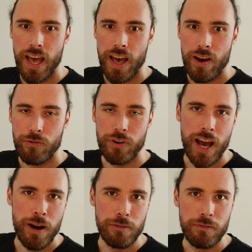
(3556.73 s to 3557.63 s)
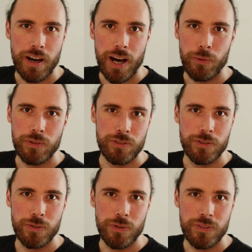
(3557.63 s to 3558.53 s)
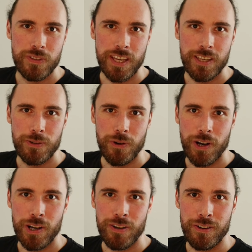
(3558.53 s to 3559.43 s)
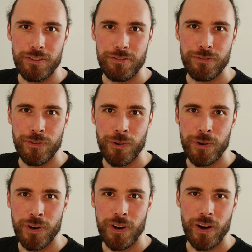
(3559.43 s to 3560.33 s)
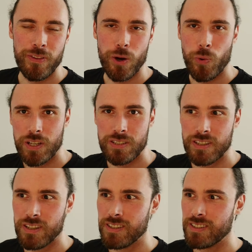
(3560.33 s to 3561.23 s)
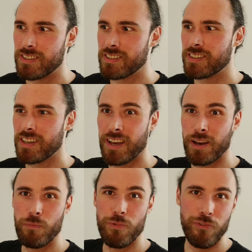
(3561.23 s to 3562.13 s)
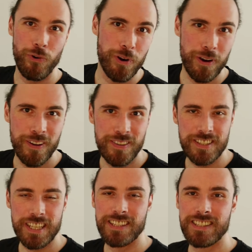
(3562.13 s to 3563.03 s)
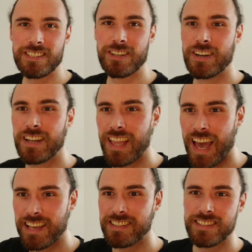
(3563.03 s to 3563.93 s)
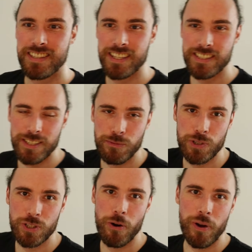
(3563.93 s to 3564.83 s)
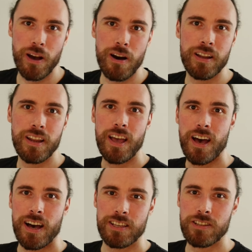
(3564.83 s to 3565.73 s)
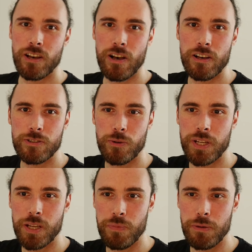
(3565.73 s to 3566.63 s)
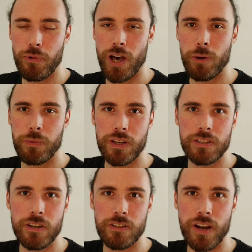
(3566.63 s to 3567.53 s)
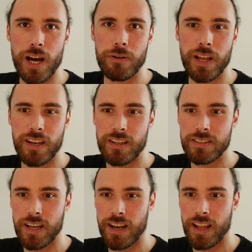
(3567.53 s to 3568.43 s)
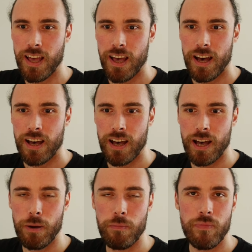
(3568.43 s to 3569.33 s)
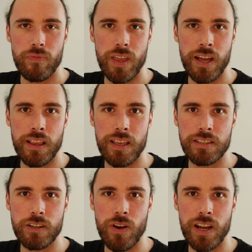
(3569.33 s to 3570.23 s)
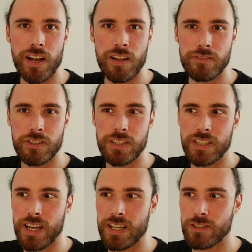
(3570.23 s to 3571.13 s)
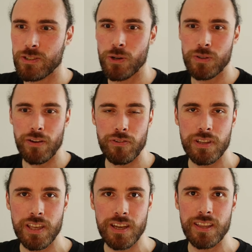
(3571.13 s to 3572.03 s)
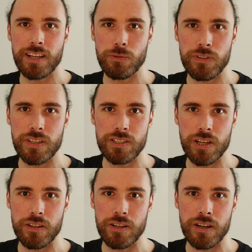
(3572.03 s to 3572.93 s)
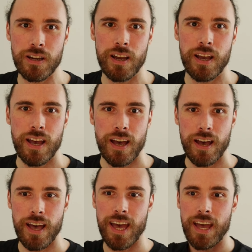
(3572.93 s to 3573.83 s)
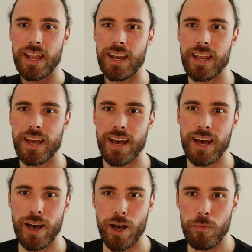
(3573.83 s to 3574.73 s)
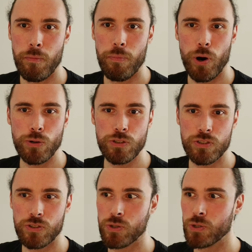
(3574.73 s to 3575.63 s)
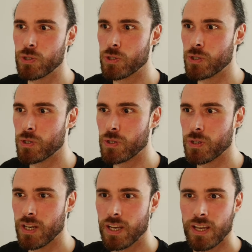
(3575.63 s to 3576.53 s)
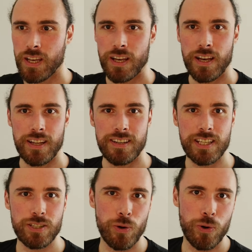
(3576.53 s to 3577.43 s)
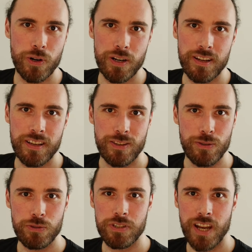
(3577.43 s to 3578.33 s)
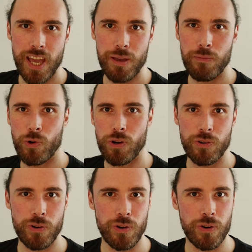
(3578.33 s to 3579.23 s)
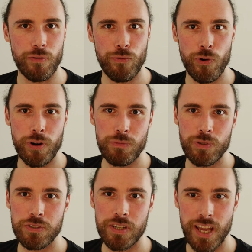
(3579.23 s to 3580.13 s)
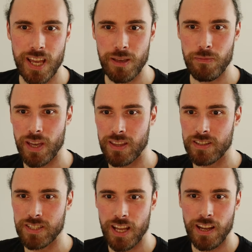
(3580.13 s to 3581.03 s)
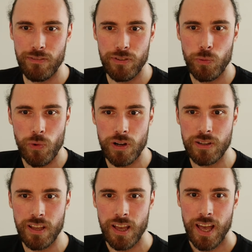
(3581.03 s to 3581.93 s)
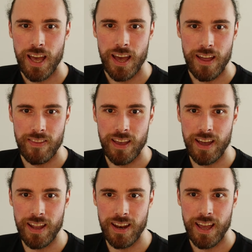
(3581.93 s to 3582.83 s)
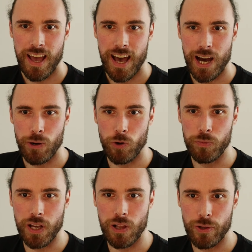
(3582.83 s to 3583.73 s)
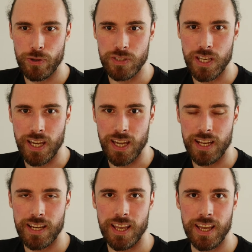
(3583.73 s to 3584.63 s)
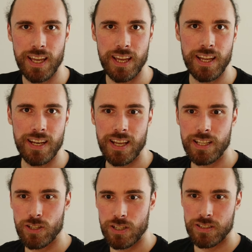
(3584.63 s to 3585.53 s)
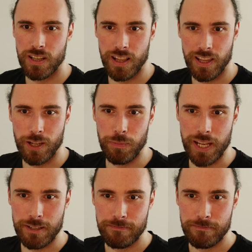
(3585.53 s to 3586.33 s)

For now, I want to thank you all for all the questions before the session started. As the session was going on, I saw also many people helping each other out in the chat. That is great. I love to see that. So definitely connect with each other and post your Discord username or your forum username in the chat if you want. And then I will be closing it in just a little bit.